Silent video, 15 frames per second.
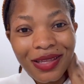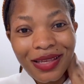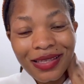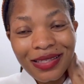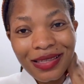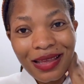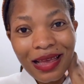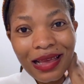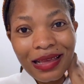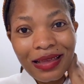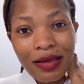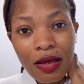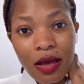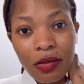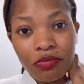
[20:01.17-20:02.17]
they
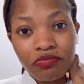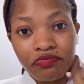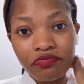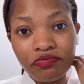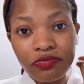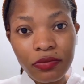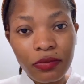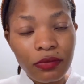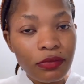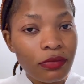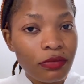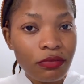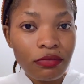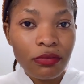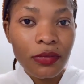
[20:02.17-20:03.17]
say
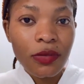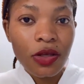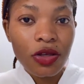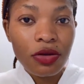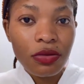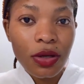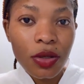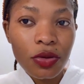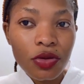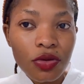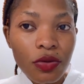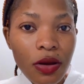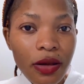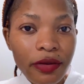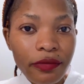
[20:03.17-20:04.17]
you are not
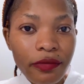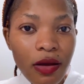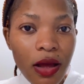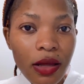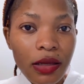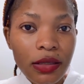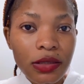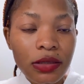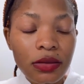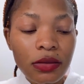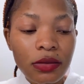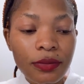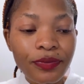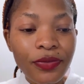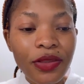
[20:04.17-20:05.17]
qualified.
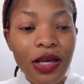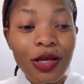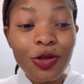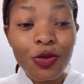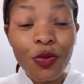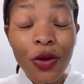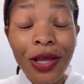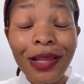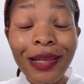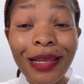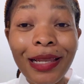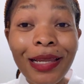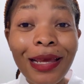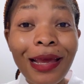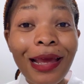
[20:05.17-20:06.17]
That's
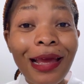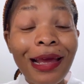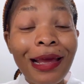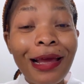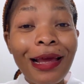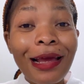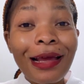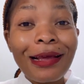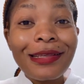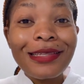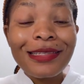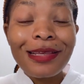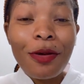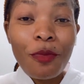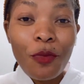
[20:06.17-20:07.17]
when
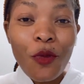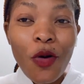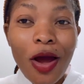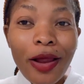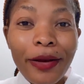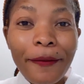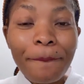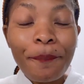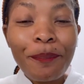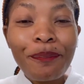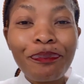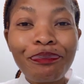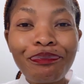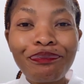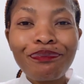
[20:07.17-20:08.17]
someone
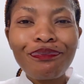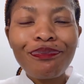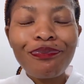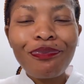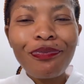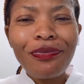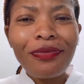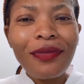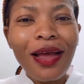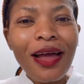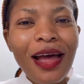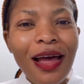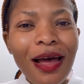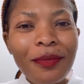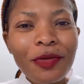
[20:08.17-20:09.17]

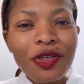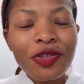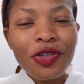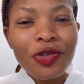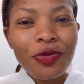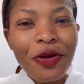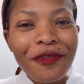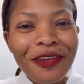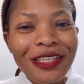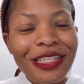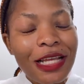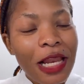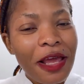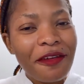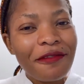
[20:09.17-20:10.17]
I'm not so sure if I
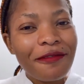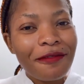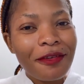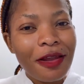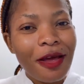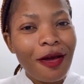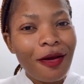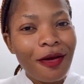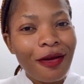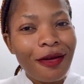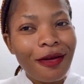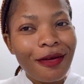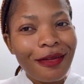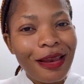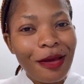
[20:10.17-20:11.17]
still have the
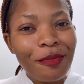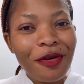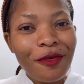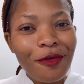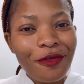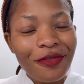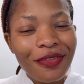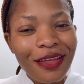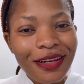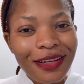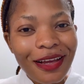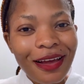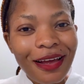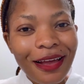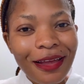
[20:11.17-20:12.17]
number of
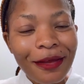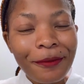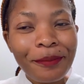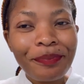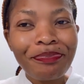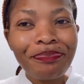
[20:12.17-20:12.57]
that guy.